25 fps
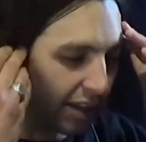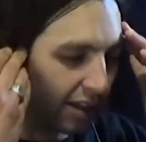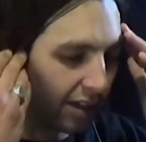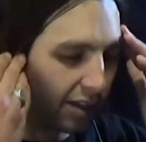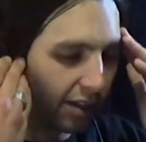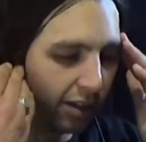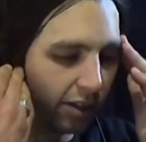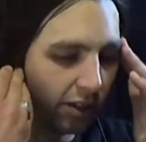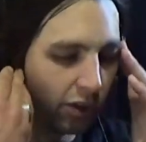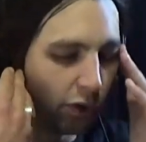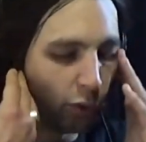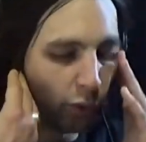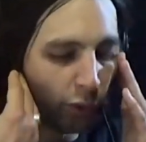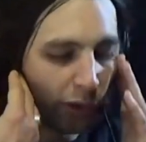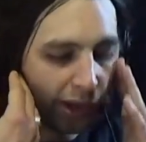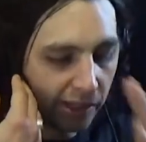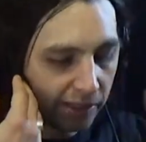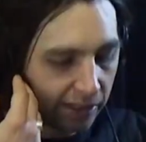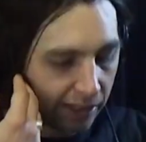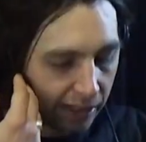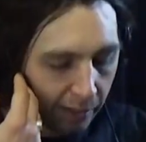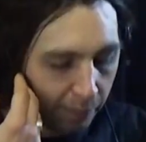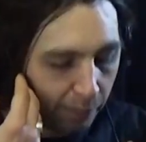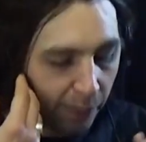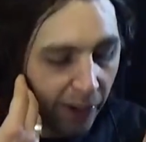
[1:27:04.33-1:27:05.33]
like, your
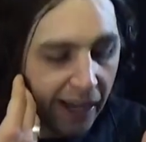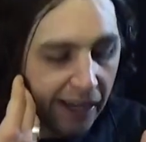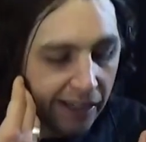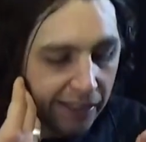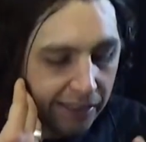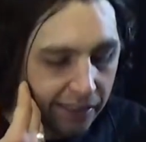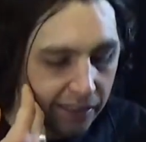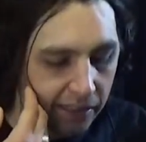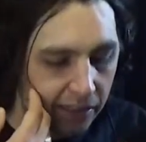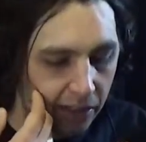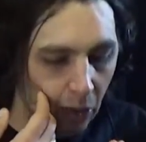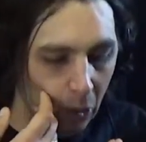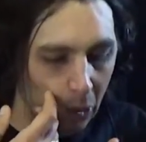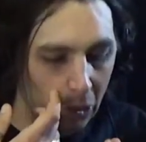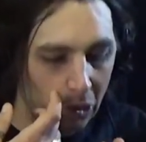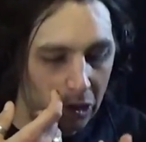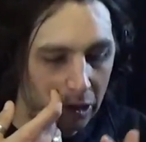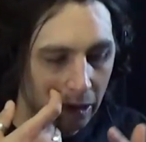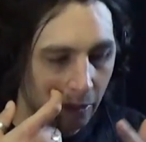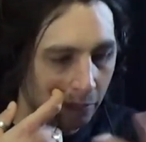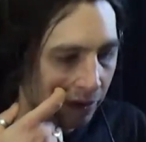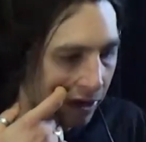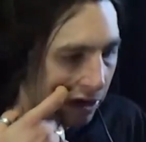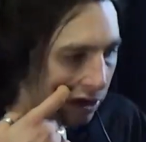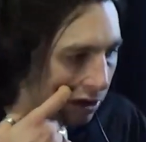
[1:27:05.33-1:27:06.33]
wheel's gonna bust,
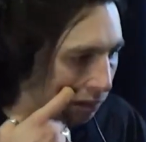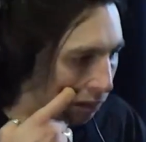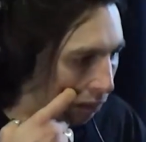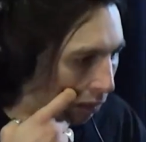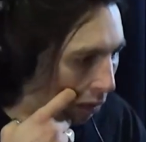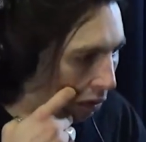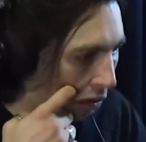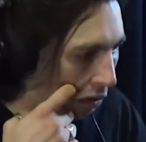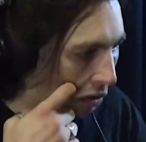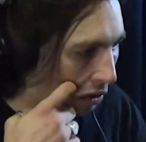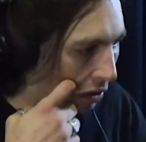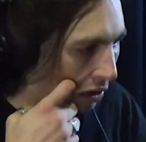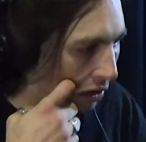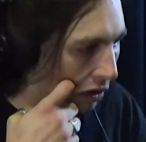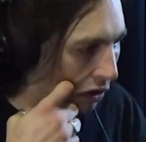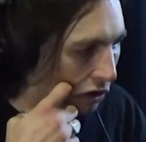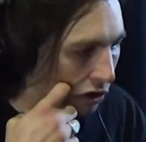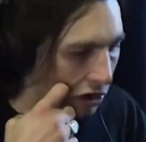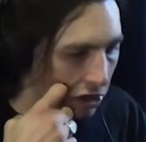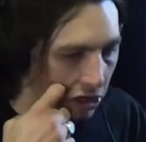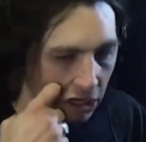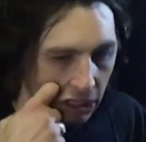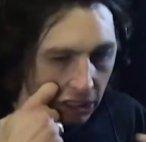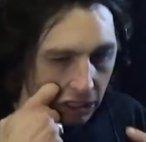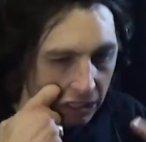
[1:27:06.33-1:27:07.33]
or you're gonna break your
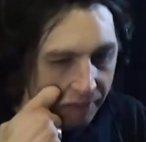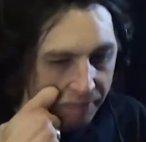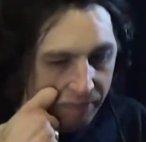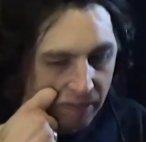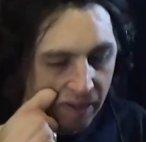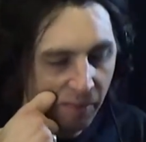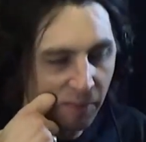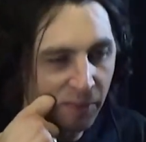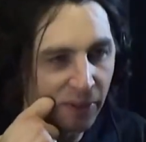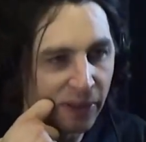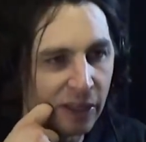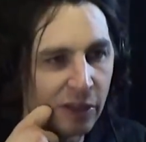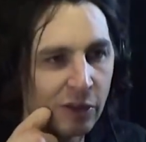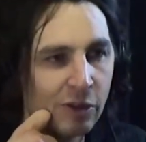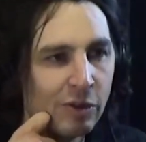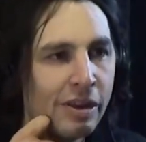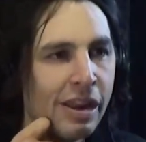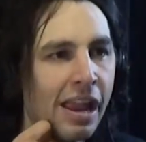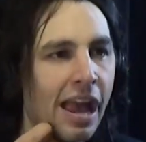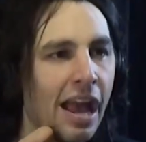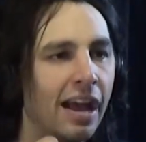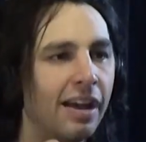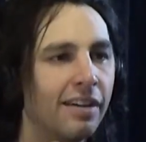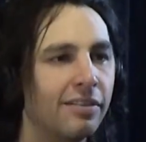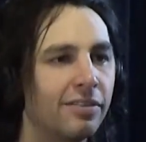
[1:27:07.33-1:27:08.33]
board, or you're gonna clip something.
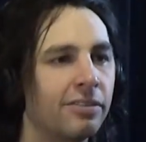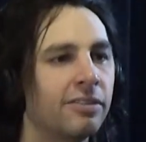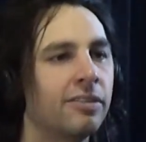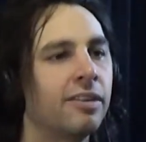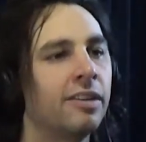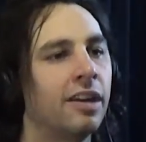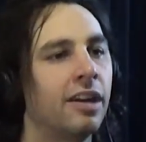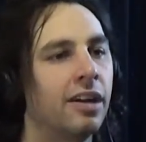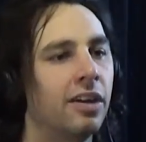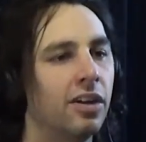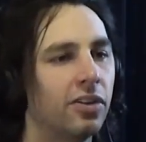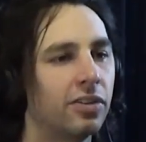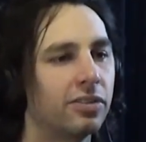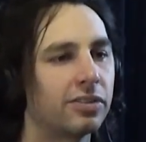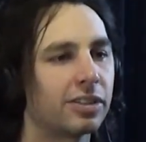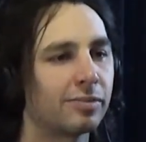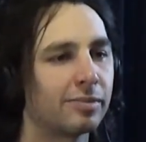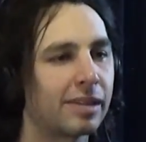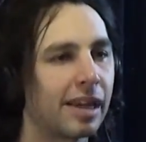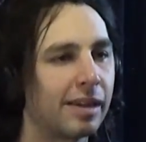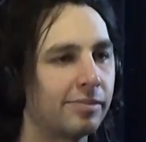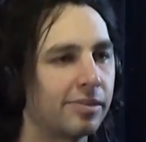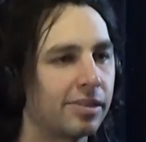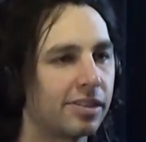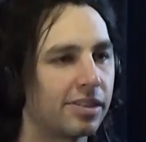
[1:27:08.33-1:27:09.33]
You never know.
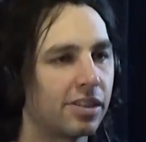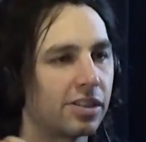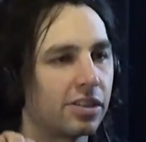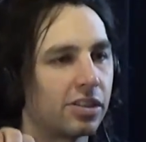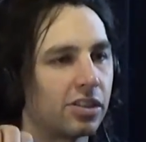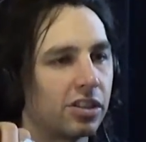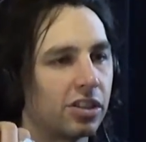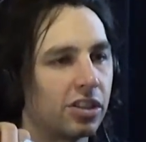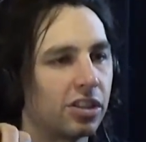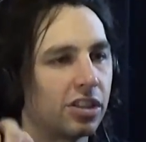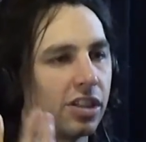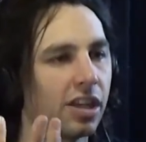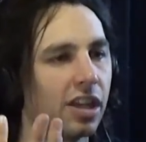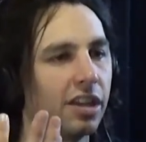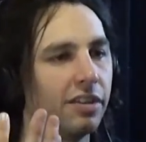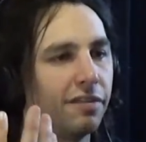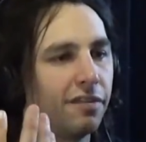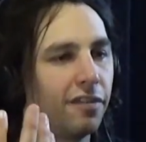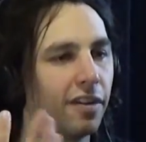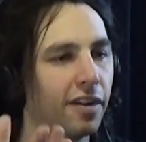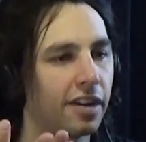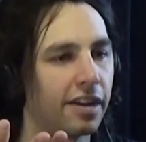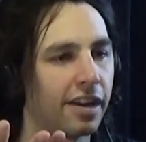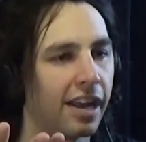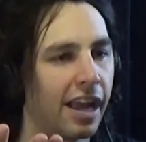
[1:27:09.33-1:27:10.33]
Sometimes just
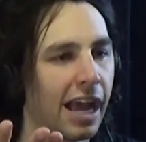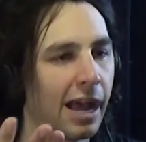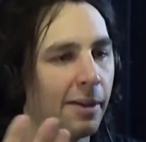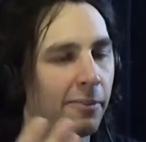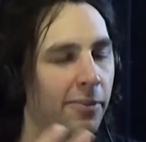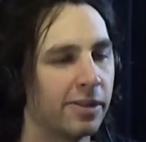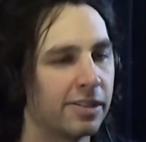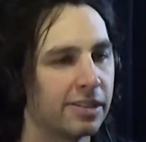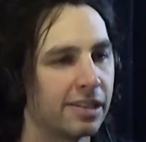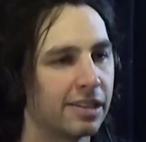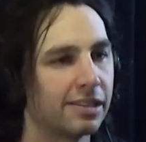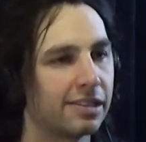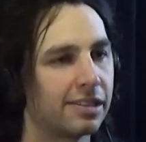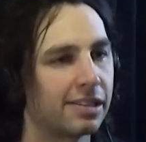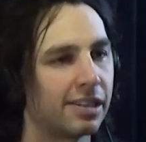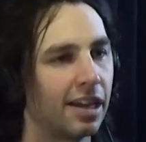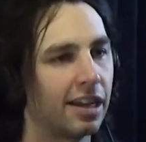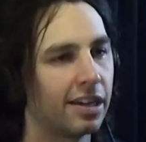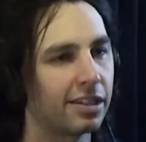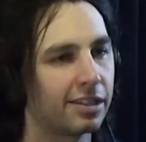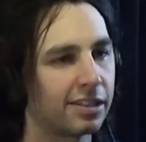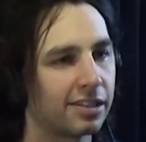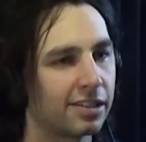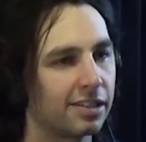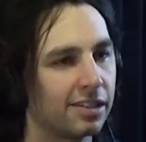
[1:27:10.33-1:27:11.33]
shit fucking happens and it
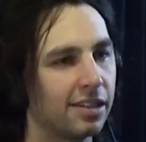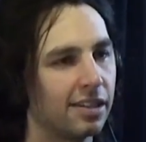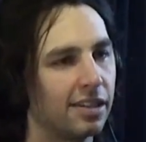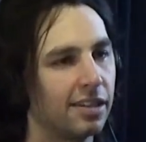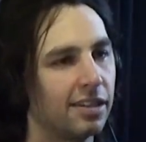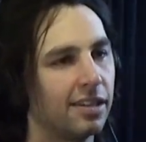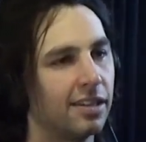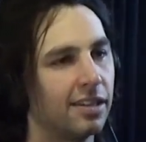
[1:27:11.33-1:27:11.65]
sucks.